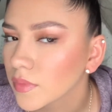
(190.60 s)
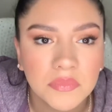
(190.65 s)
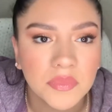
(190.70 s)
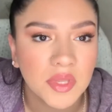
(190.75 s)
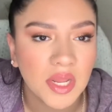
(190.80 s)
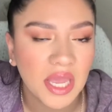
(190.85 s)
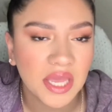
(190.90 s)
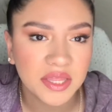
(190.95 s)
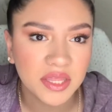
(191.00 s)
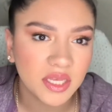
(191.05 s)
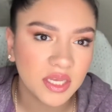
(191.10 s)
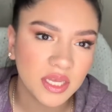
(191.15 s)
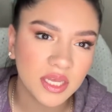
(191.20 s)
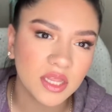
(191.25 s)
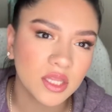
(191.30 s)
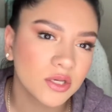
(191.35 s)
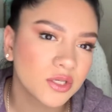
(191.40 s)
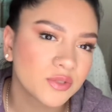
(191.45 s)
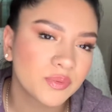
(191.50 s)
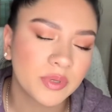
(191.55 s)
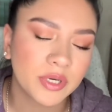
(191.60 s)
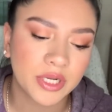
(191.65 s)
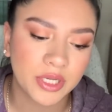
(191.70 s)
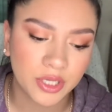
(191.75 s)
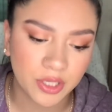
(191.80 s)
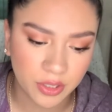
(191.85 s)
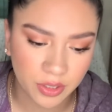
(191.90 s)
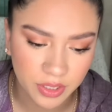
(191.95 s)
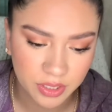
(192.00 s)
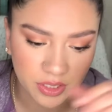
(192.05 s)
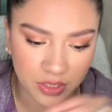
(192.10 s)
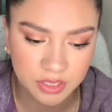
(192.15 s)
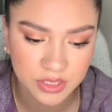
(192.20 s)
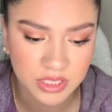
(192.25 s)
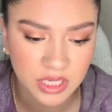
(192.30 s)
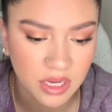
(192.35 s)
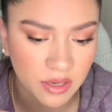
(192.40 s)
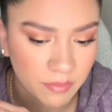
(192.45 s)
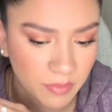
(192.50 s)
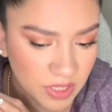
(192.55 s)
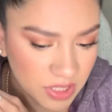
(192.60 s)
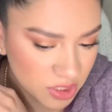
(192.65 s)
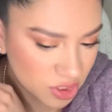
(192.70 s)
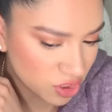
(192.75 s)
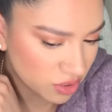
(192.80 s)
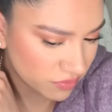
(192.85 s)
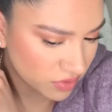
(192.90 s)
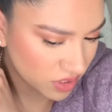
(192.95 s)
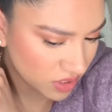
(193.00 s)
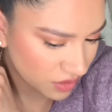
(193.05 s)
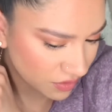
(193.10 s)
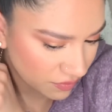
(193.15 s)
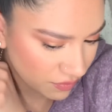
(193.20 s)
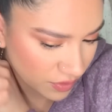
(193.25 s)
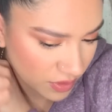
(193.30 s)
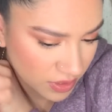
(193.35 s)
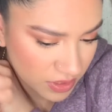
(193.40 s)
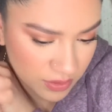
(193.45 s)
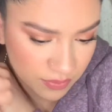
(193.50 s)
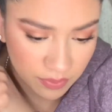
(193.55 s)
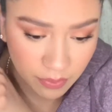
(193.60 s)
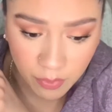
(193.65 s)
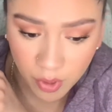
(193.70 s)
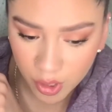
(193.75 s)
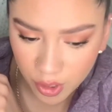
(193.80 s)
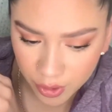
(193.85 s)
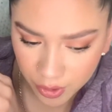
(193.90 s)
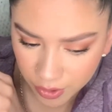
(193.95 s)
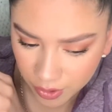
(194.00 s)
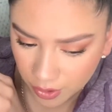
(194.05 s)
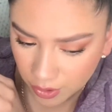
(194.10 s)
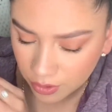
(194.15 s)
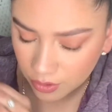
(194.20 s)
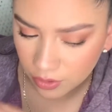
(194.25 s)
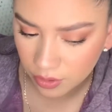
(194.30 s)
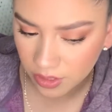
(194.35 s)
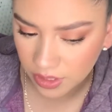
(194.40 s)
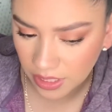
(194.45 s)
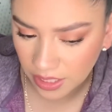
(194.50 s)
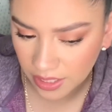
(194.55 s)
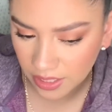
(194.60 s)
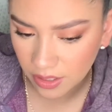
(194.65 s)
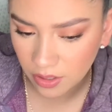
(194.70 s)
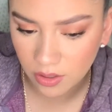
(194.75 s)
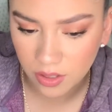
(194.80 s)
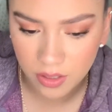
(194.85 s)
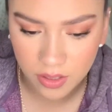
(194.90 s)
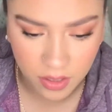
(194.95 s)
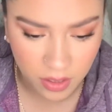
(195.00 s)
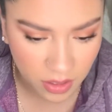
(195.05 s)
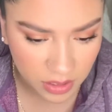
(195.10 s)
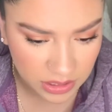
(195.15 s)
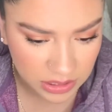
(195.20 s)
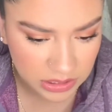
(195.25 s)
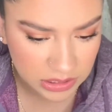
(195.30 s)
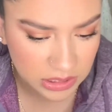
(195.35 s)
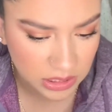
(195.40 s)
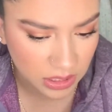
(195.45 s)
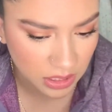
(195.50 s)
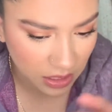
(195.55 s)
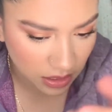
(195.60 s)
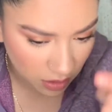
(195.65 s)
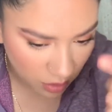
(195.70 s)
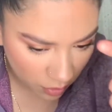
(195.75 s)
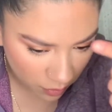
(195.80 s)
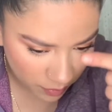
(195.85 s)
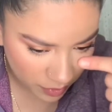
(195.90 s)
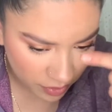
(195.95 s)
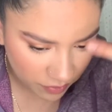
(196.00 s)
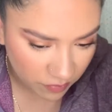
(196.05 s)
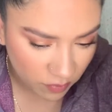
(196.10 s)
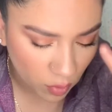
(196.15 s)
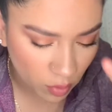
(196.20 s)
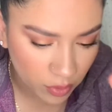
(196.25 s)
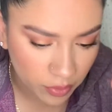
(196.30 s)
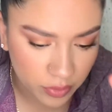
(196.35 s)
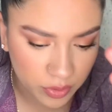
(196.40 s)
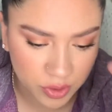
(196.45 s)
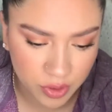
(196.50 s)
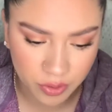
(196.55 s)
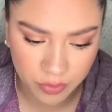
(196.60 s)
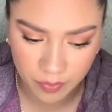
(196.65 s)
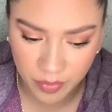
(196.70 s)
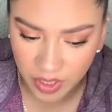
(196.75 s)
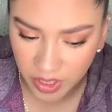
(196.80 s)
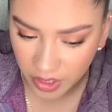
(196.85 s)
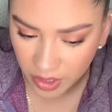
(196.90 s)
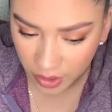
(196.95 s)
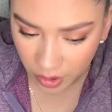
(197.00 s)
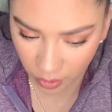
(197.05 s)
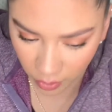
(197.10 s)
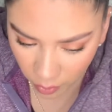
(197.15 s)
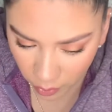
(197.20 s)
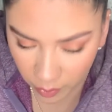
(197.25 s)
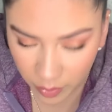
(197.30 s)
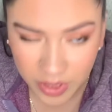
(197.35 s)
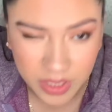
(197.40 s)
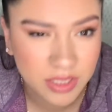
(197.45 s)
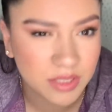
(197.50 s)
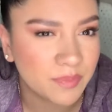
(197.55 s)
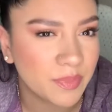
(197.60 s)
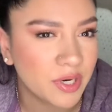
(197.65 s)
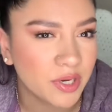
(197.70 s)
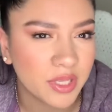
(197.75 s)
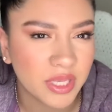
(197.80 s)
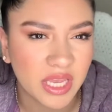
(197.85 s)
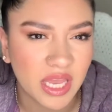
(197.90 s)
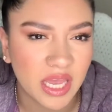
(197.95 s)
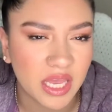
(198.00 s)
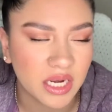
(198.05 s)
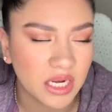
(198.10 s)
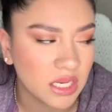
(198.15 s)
I think it looks pretty good. There's not much of a difference from earlier. Yeah, honestly, a little bit of oils are peeking through, but it's barely any.